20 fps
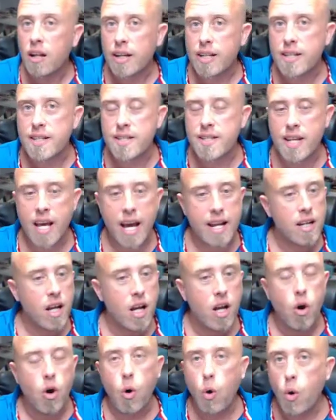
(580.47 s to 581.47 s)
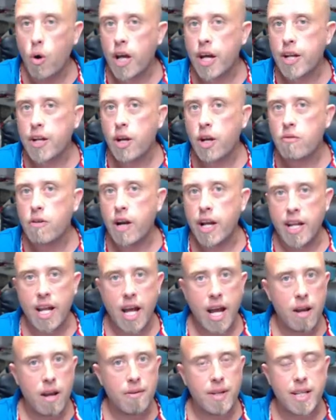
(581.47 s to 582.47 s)
like I said, all I know right
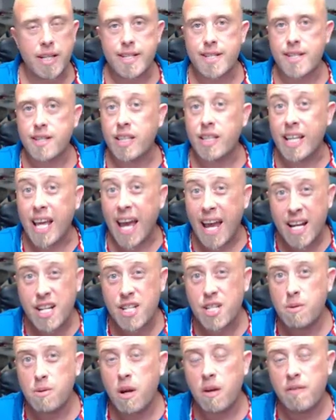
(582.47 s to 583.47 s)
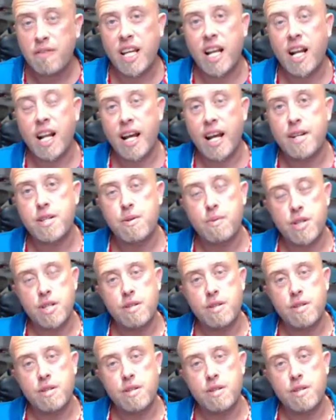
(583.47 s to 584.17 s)
now is the XUAV Clouds,